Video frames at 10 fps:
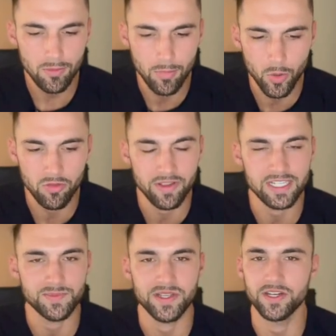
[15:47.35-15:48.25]

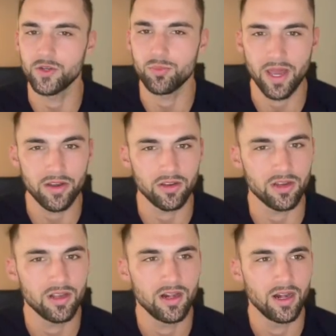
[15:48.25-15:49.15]
motivates me to do
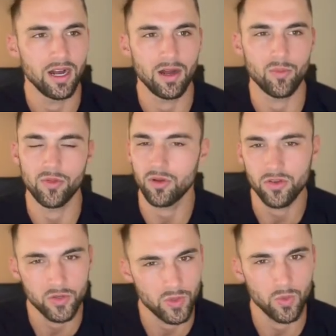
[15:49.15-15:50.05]
better. They're all
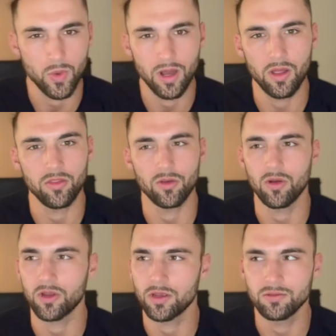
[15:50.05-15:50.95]
doing well. They're
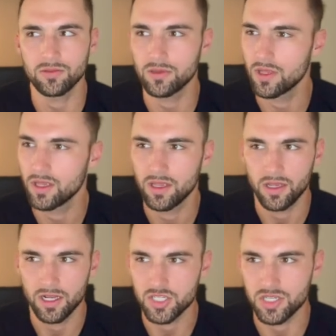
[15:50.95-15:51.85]
all
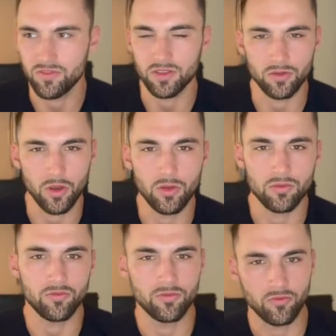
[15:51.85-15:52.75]
achieving their
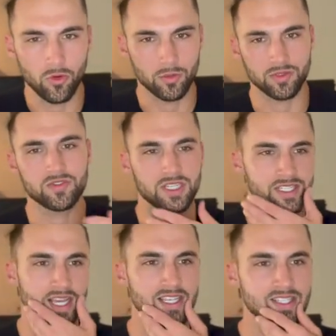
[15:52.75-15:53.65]
own forms of
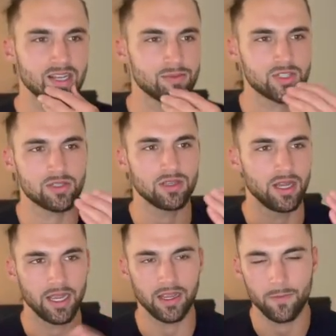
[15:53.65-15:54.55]
success. And
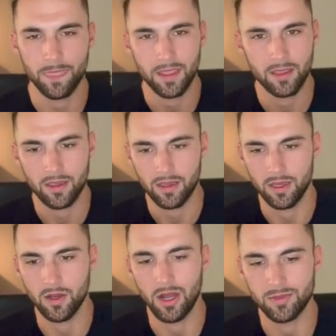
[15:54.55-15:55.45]

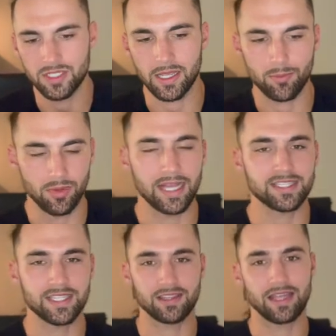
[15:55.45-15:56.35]
I'm just like
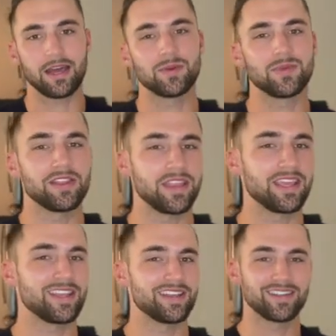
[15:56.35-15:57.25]
blessing them that they
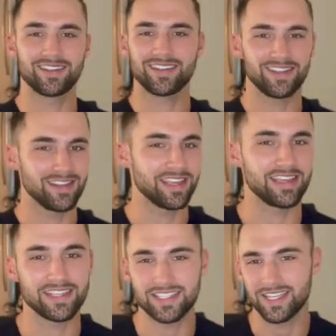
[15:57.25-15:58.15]
can
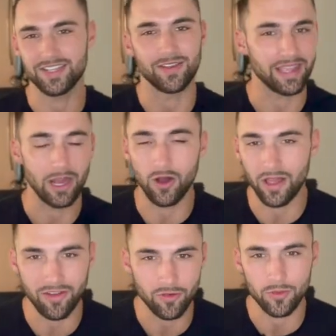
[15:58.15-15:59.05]
continue, like
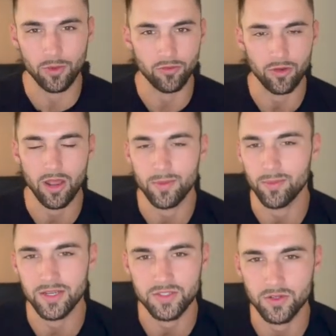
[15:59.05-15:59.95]
everyone around me,
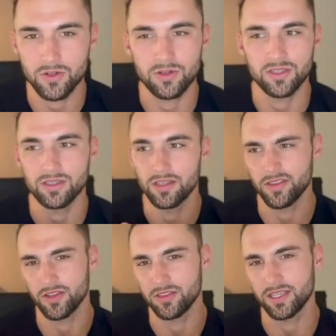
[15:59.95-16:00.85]
my circle and the good